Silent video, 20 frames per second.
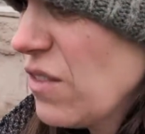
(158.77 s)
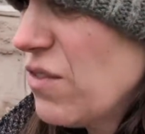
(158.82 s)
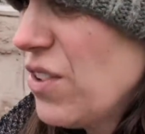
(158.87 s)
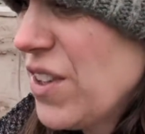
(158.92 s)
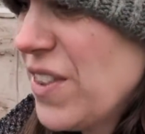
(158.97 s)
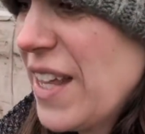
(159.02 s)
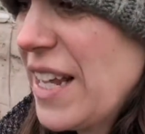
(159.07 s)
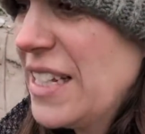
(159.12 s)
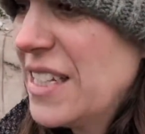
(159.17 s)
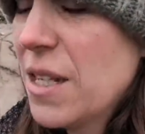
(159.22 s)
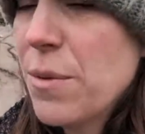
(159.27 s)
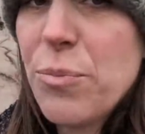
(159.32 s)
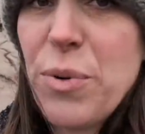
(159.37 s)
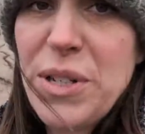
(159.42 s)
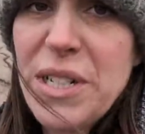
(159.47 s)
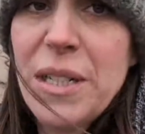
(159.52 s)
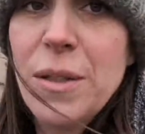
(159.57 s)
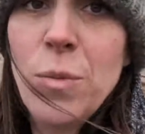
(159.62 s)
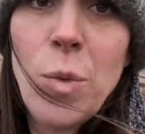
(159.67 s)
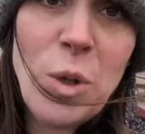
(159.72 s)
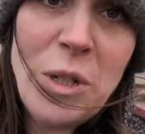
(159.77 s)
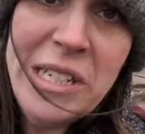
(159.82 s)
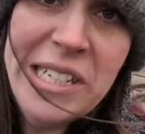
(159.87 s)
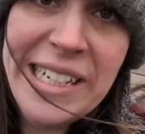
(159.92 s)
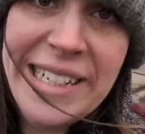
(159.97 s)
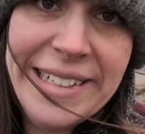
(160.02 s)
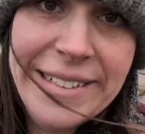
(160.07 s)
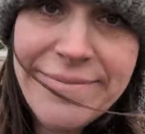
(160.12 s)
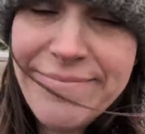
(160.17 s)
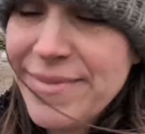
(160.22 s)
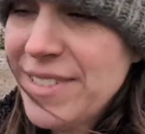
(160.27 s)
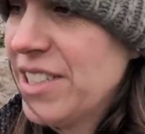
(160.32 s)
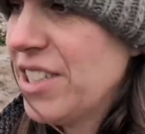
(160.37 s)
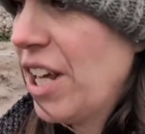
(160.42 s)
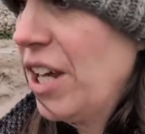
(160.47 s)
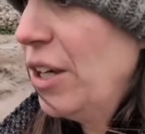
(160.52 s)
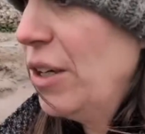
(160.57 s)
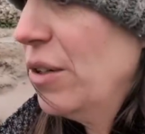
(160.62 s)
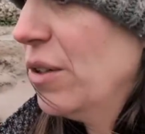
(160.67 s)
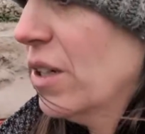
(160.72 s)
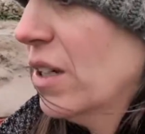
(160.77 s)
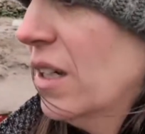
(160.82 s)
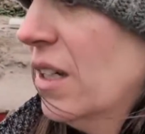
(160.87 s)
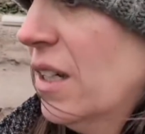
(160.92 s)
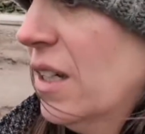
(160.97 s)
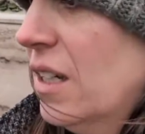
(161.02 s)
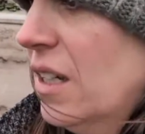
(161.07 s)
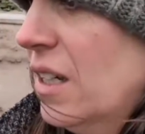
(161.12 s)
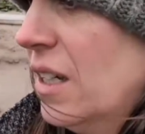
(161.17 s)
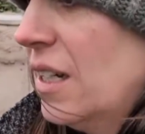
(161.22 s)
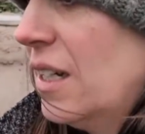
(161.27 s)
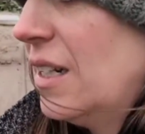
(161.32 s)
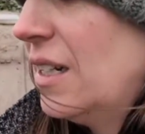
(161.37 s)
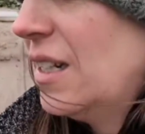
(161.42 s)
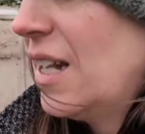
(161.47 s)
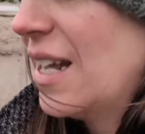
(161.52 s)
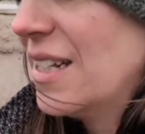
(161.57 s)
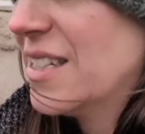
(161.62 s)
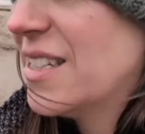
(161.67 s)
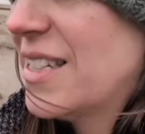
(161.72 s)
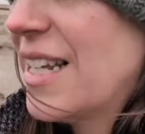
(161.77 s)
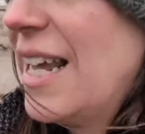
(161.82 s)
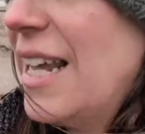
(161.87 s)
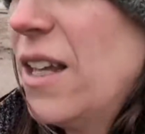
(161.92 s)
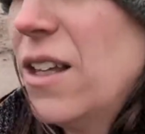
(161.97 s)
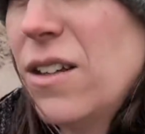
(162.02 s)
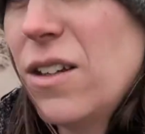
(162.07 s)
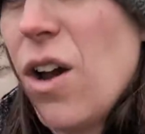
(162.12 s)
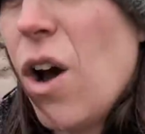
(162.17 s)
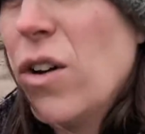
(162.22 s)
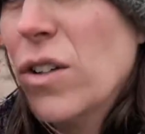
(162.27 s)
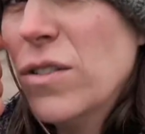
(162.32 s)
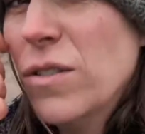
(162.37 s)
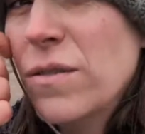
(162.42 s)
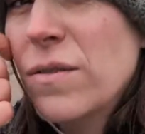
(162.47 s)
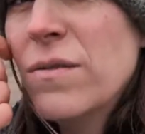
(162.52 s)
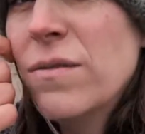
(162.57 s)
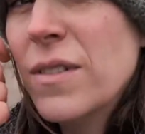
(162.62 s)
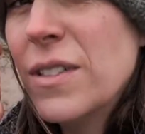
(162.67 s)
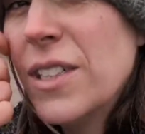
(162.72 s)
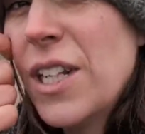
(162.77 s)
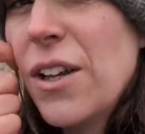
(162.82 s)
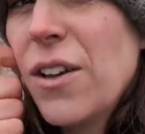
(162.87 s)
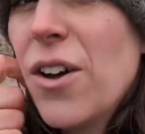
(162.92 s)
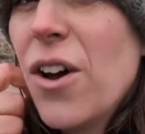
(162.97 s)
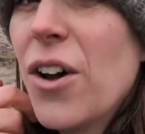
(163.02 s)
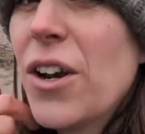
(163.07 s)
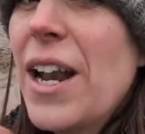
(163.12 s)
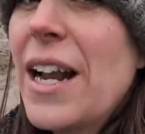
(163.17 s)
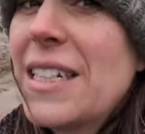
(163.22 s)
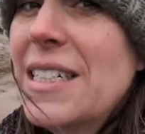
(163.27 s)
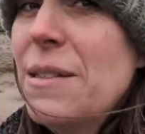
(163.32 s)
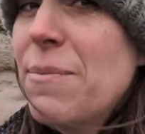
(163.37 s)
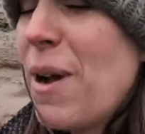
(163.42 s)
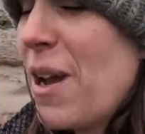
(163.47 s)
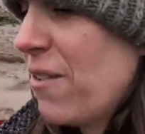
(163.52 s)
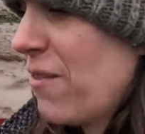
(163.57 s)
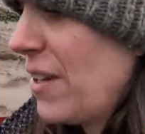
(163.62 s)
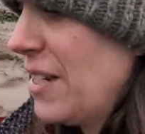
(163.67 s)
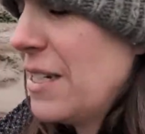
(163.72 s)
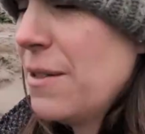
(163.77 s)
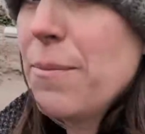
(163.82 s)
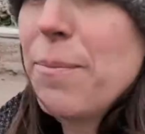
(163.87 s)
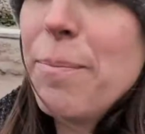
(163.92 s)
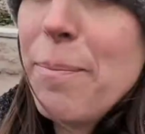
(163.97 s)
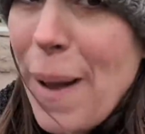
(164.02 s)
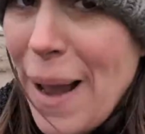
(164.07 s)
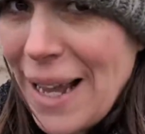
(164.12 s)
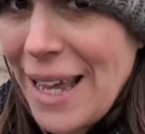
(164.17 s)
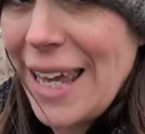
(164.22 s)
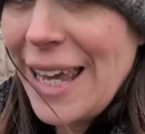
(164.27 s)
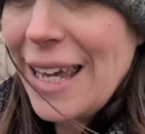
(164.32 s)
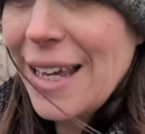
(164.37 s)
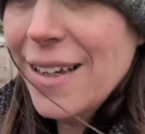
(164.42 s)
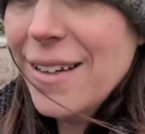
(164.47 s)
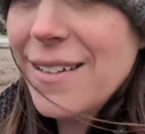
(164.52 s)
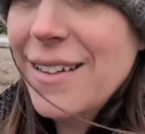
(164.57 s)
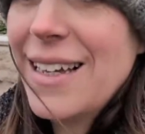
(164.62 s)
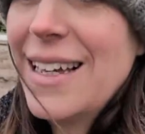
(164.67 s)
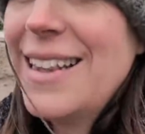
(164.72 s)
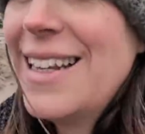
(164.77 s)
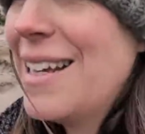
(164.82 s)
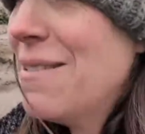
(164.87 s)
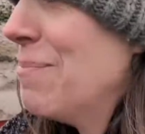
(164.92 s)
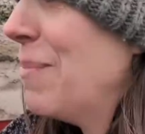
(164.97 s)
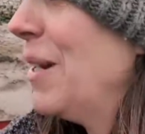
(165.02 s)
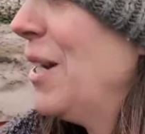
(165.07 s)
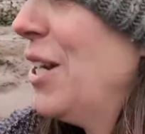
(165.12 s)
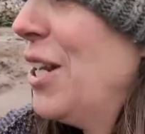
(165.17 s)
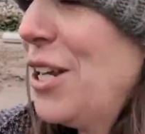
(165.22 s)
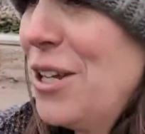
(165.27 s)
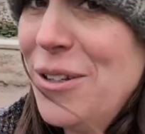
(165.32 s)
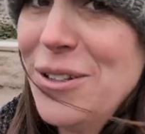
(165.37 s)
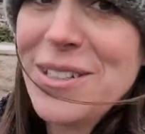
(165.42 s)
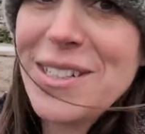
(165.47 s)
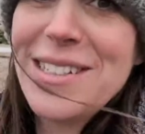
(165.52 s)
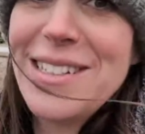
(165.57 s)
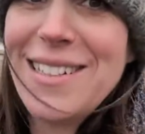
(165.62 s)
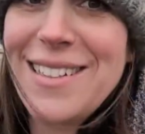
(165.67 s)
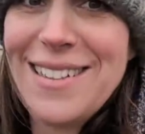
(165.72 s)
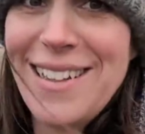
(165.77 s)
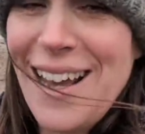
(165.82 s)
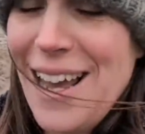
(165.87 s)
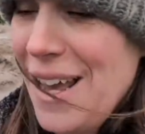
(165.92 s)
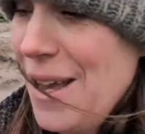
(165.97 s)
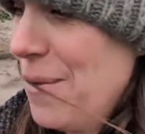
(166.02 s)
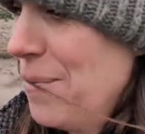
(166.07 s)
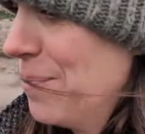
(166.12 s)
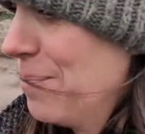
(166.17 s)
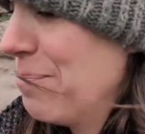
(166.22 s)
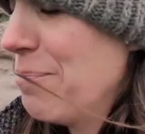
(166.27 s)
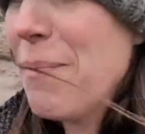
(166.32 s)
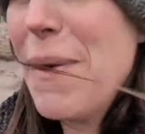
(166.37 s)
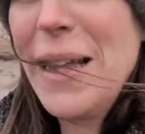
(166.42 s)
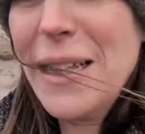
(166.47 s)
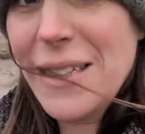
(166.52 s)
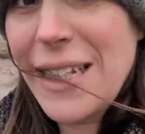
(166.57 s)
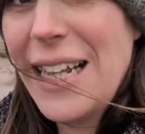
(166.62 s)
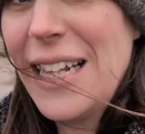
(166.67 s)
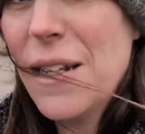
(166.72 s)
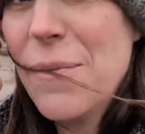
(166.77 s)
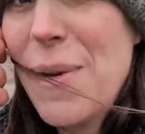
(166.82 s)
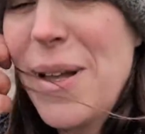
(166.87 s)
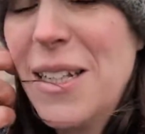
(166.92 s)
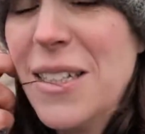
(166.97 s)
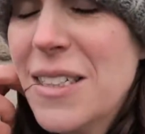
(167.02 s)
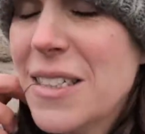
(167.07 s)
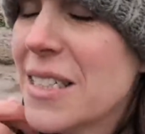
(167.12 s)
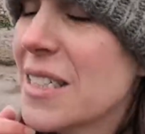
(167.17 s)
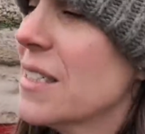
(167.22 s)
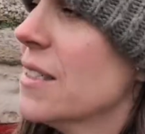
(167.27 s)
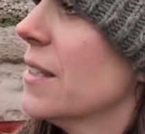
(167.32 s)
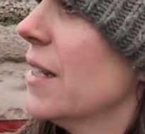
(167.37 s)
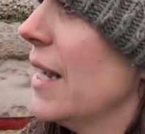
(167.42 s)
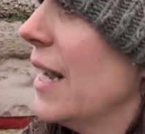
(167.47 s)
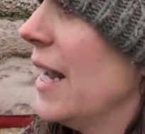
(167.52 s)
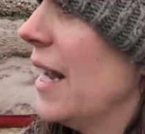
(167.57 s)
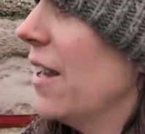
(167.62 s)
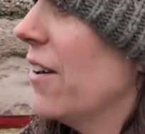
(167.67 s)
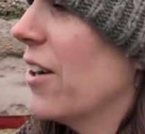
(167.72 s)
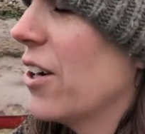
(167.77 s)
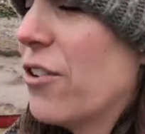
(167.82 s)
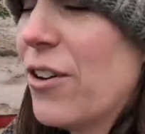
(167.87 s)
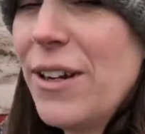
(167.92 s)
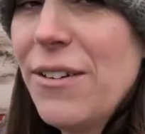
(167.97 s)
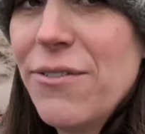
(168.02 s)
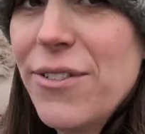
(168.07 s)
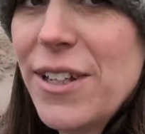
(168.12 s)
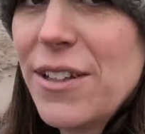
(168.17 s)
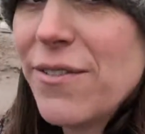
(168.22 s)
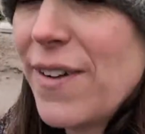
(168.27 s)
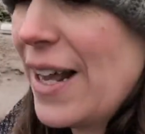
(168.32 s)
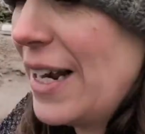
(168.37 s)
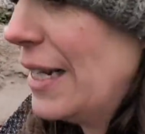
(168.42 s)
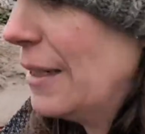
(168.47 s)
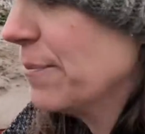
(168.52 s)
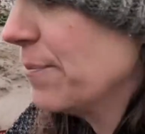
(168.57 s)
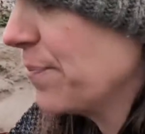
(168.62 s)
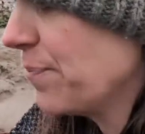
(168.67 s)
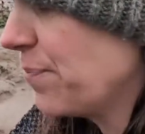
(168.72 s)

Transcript: for things that Britain wanted. So let's say cotton. So cotton actually might have ended up back here and then been used in the mills here at Greenfield Valley,